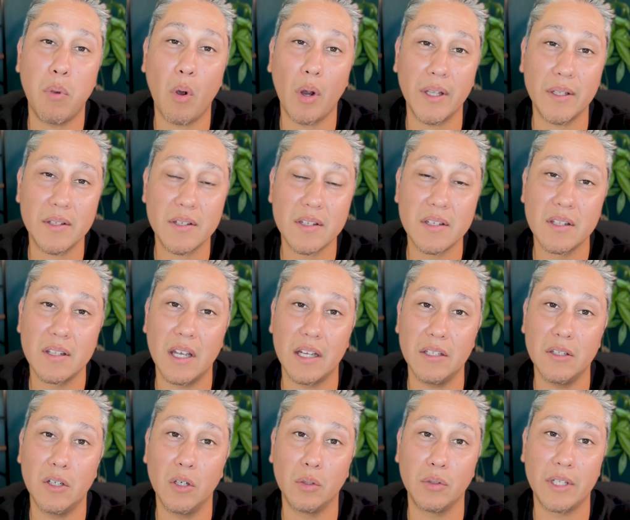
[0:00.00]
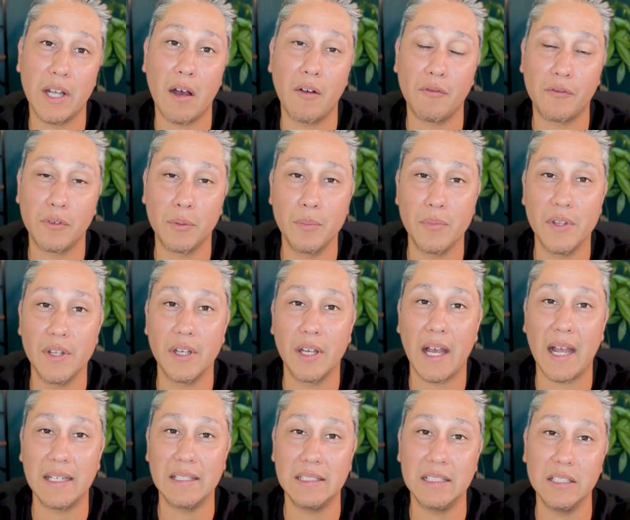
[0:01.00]
points that you go down from the
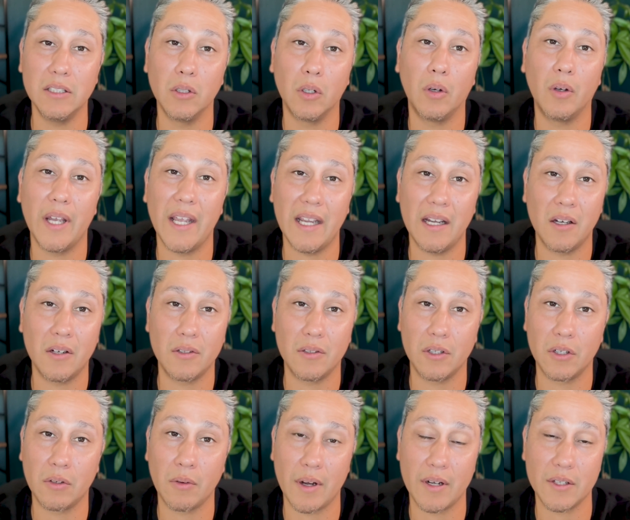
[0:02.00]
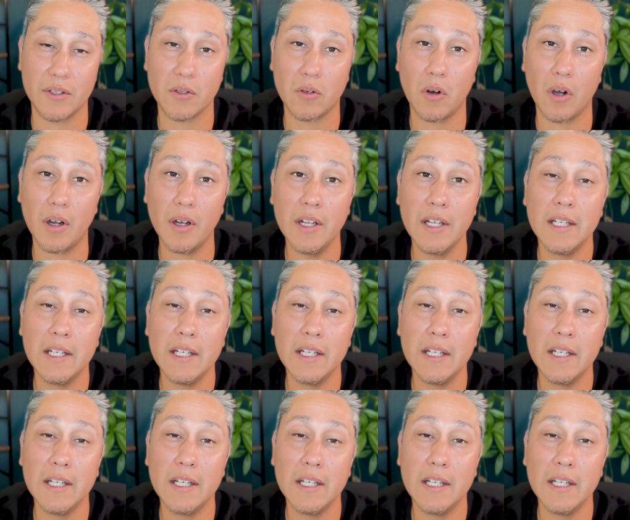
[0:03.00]
ideal 800 credit score